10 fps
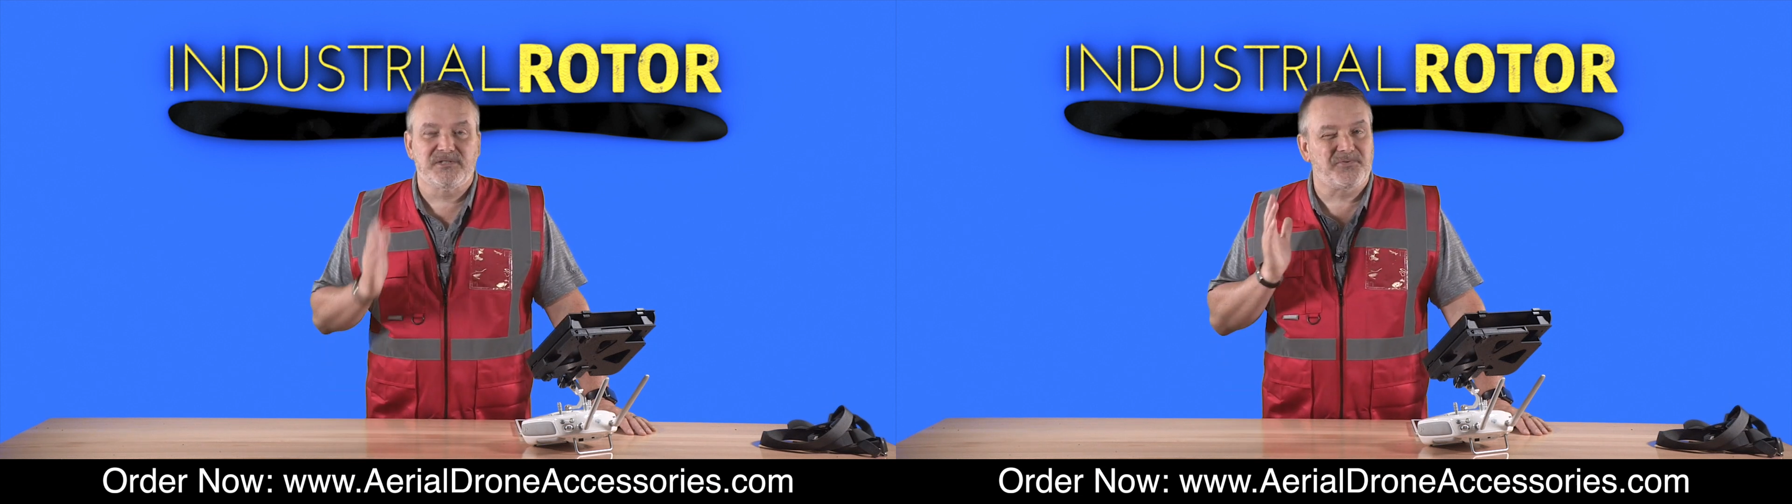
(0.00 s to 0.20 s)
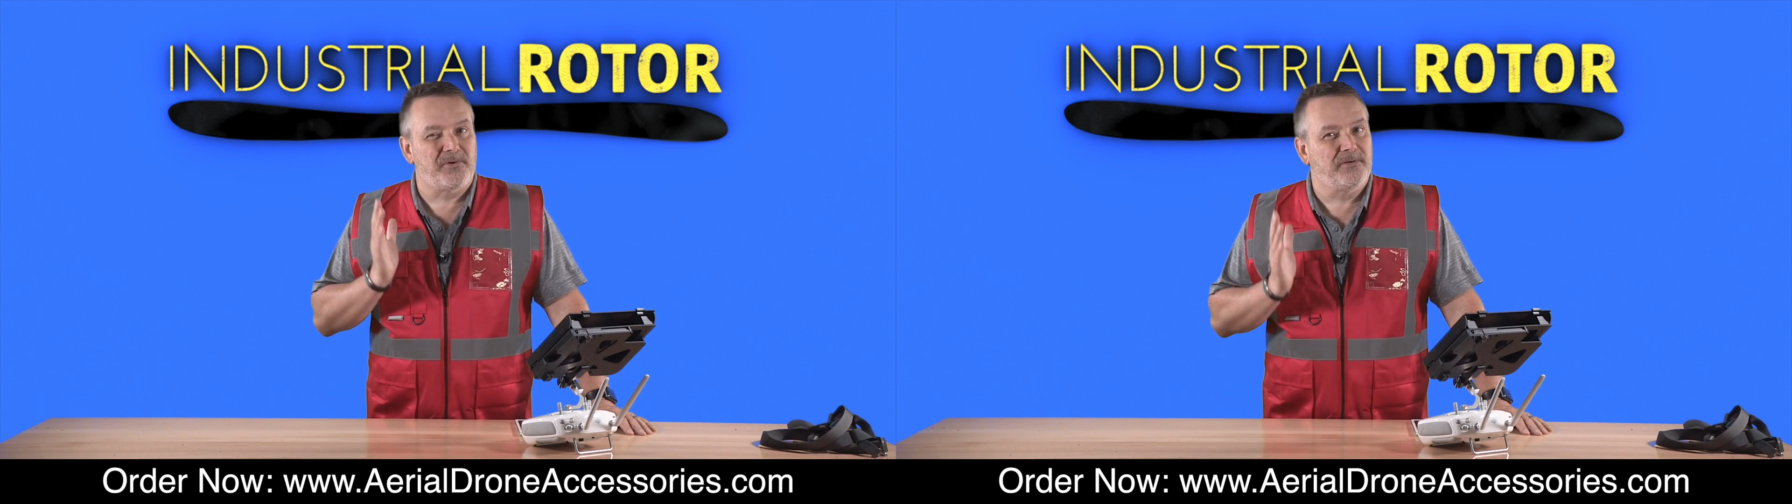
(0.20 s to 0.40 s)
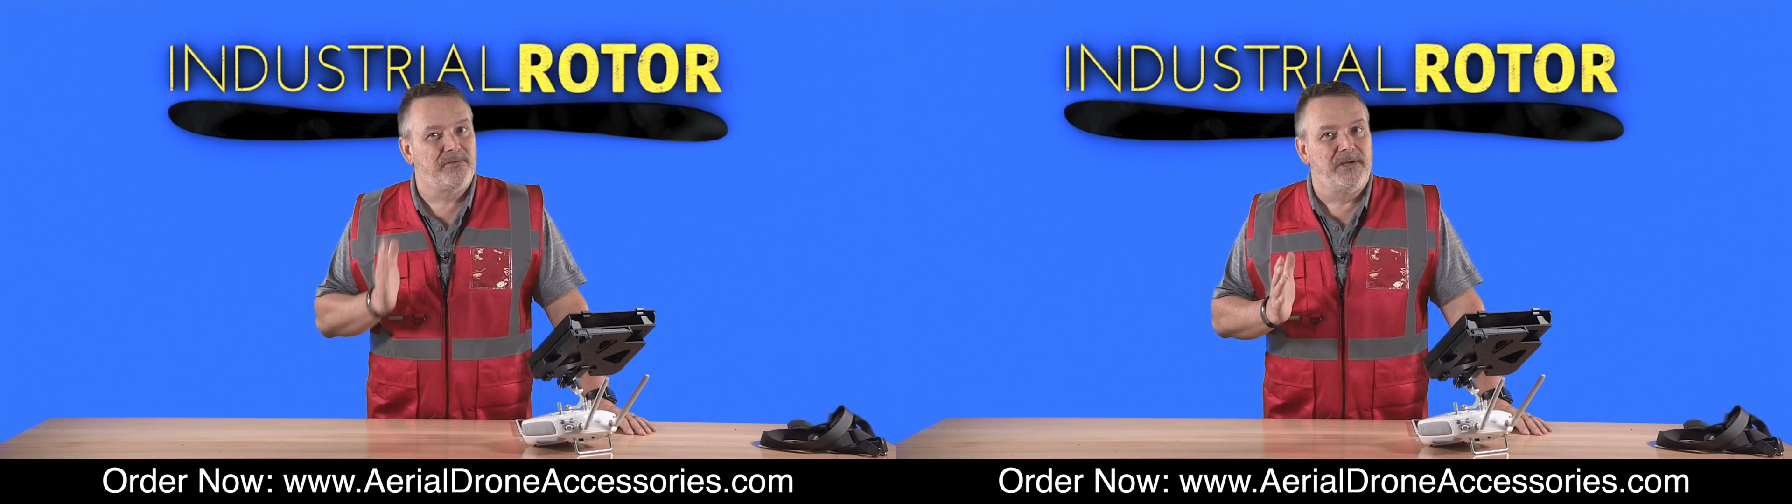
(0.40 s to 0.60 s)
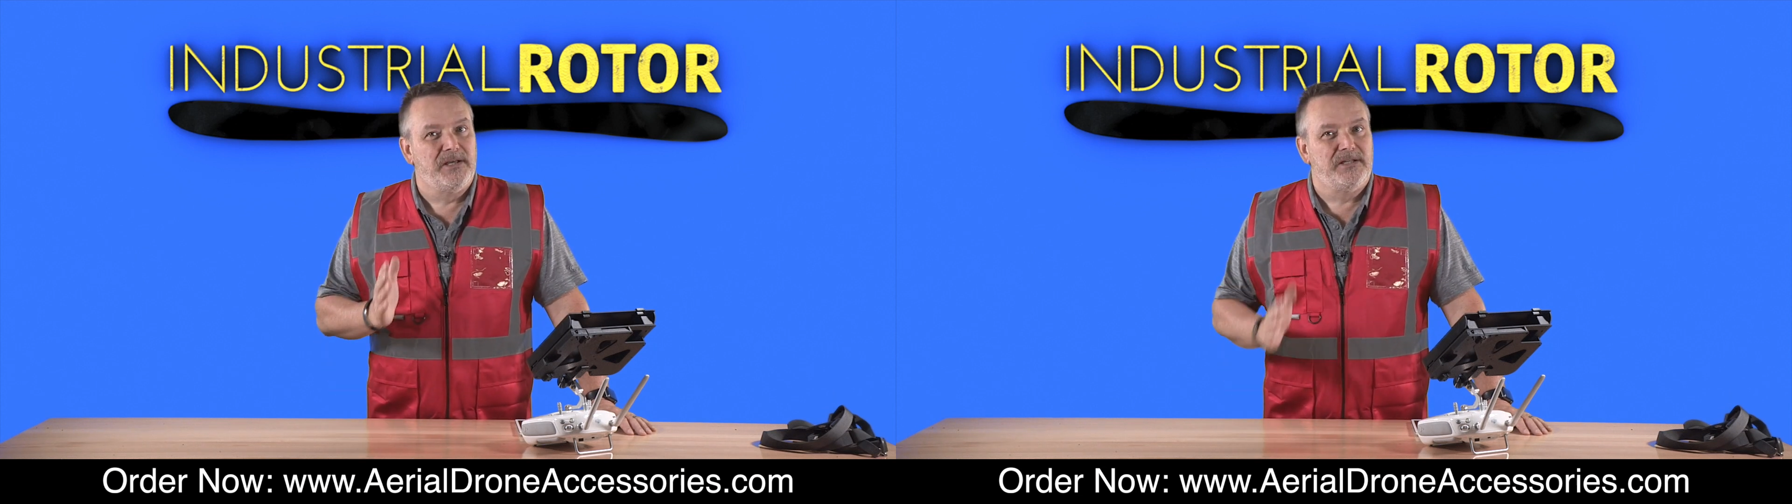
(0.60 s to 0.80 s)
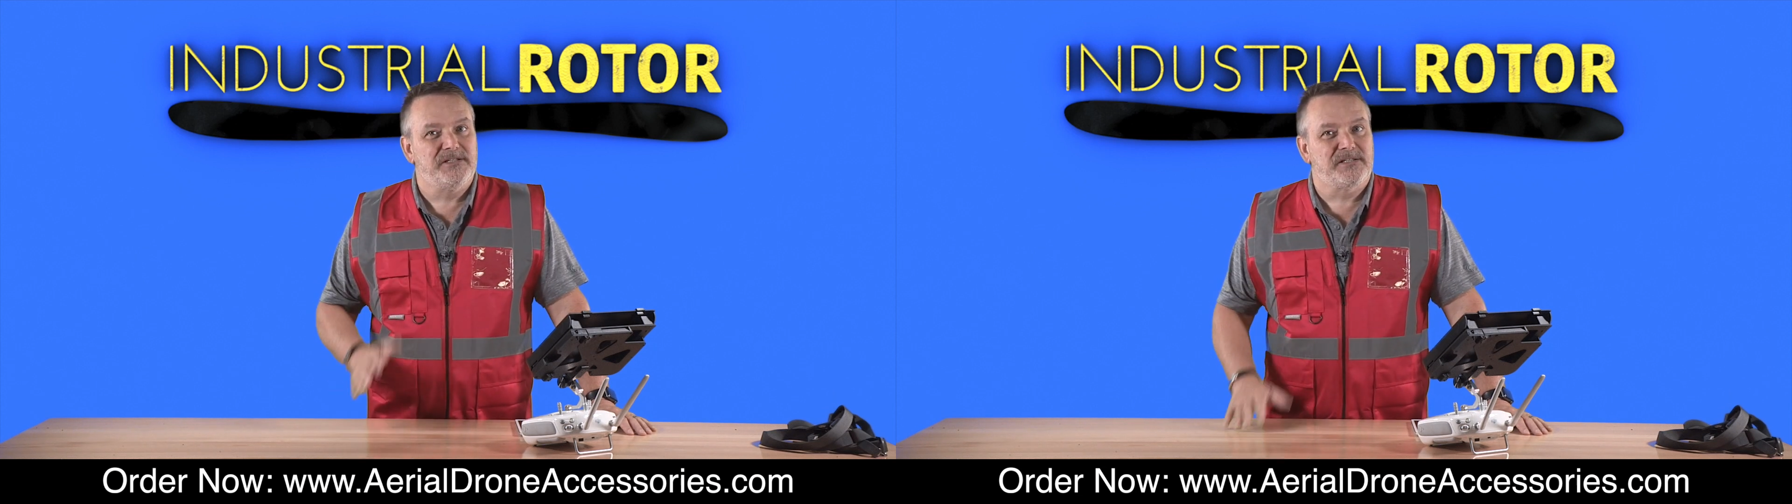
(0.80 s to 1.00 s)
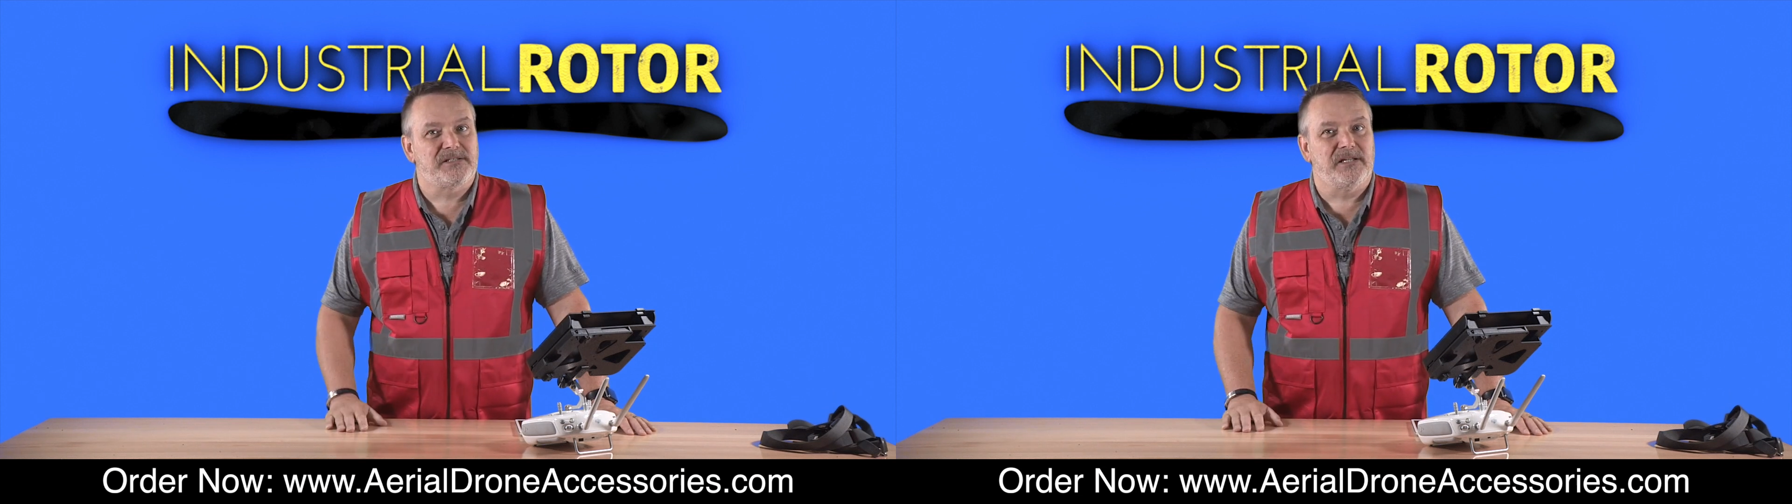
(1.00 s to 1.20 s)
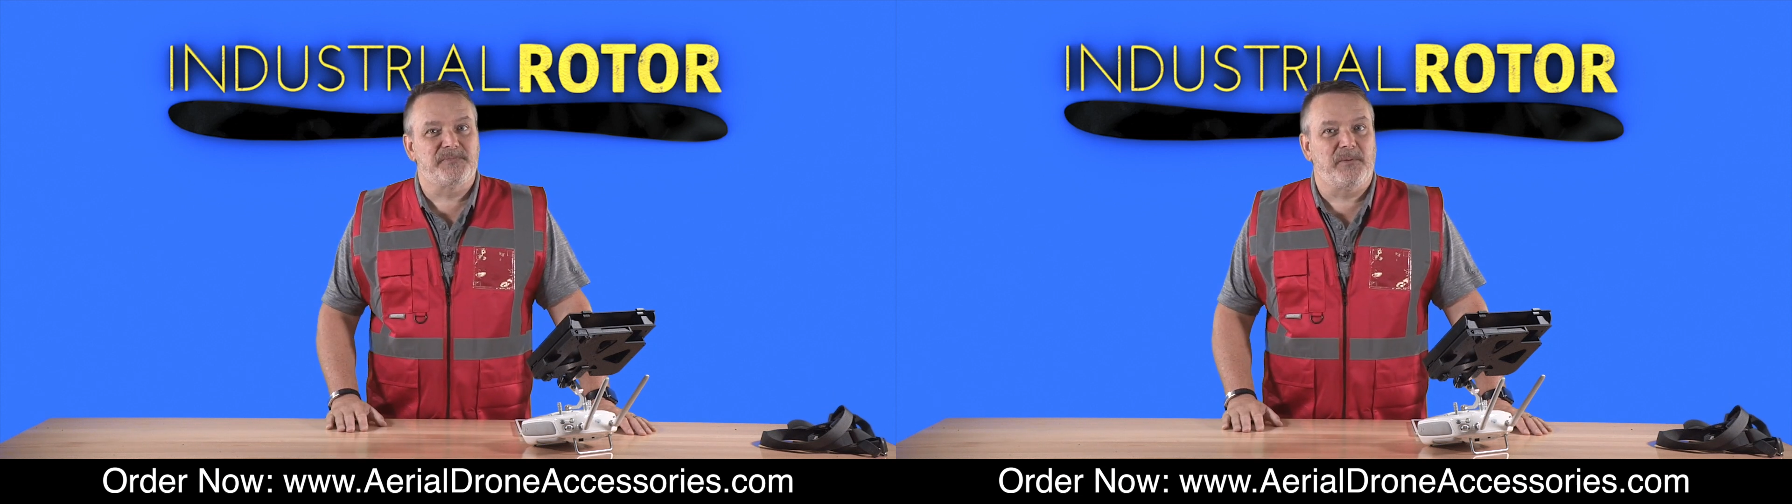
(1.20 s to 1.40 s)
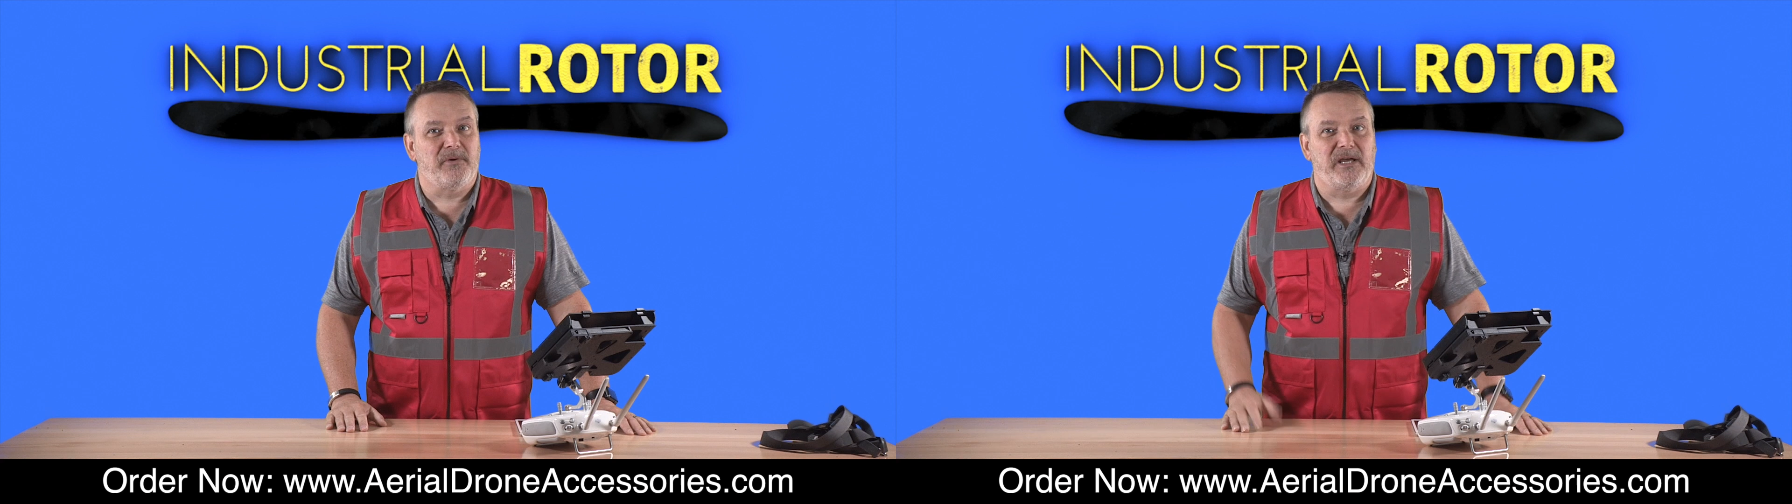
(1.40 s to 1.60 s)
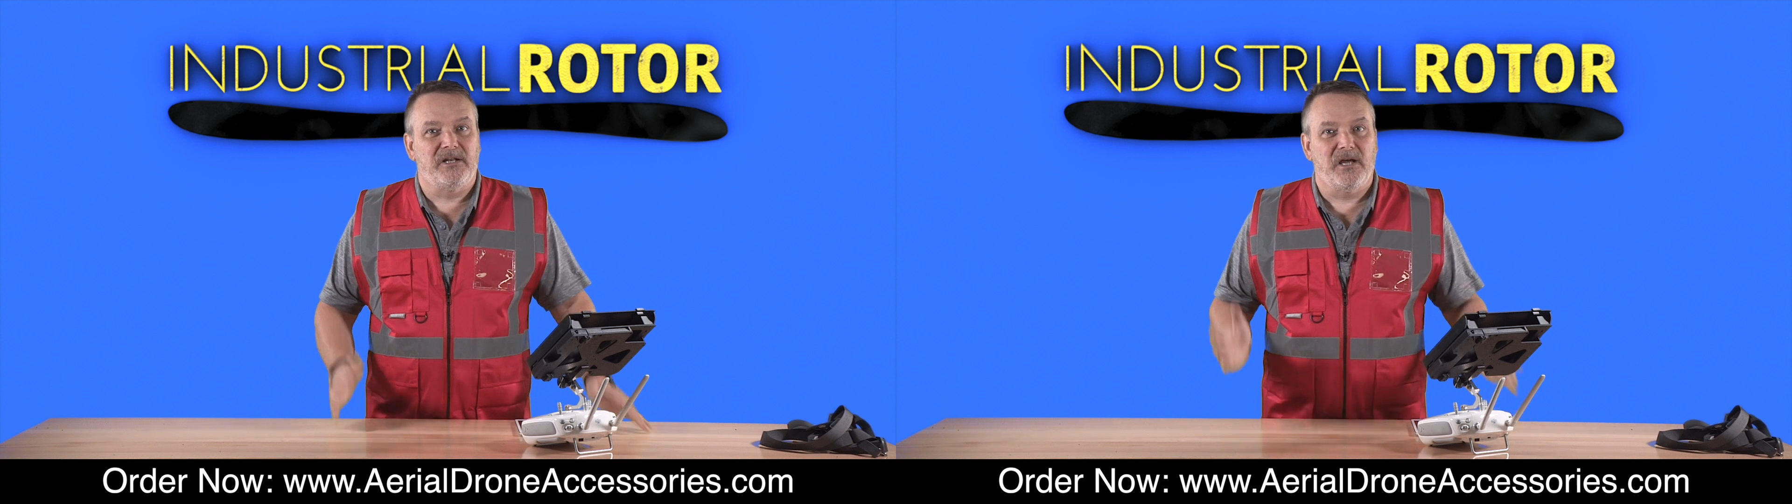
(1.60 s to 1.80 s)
This sort of just lets people, hey,